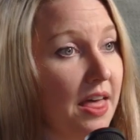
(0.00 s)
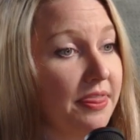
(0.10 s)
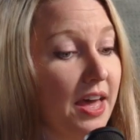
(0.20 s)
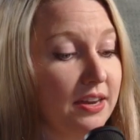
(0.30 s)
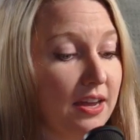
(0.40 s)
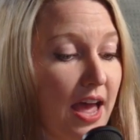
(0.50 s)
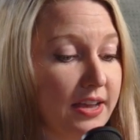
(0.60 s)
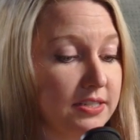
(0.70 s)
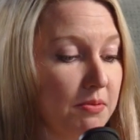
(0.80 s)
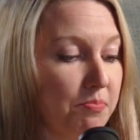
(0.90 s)
And that
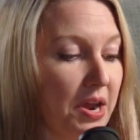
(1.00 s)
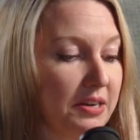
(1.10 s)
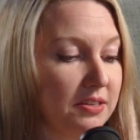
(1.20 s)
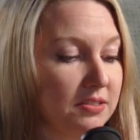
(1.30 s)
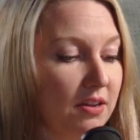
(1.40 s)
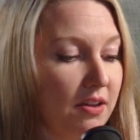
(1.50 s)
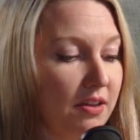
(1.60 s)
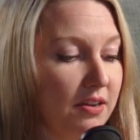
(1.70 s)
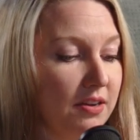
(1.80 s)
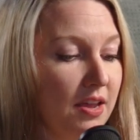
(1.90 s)
has to be practiced
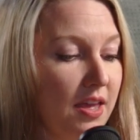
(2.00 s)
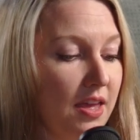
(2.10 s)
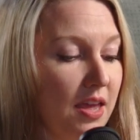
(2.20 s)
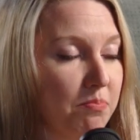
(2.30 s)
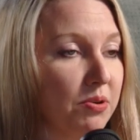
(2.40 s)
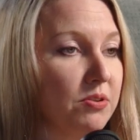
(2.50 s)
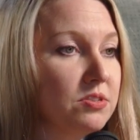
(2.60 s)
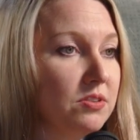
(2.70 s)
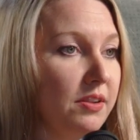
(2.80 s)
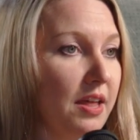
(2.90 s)
on a
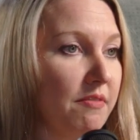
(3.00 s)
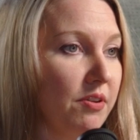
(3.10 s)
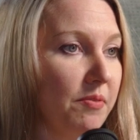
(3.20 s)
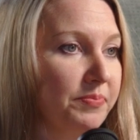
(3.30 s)
personal level.